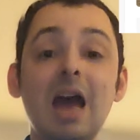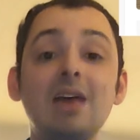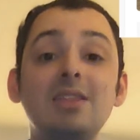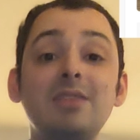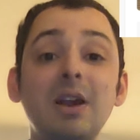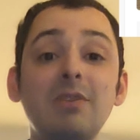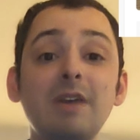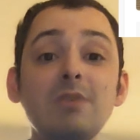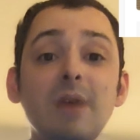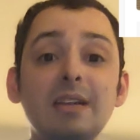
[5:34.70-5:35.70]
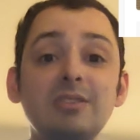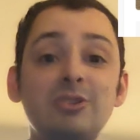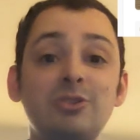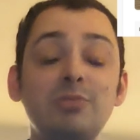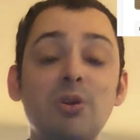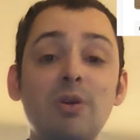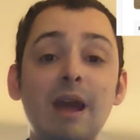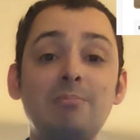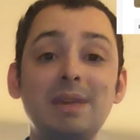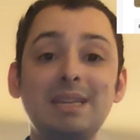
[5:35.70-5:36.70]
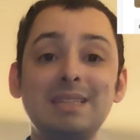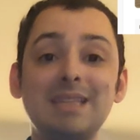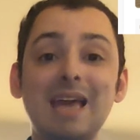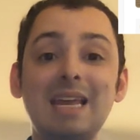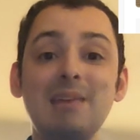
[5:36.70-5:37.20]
The Verified Rights Owner program means that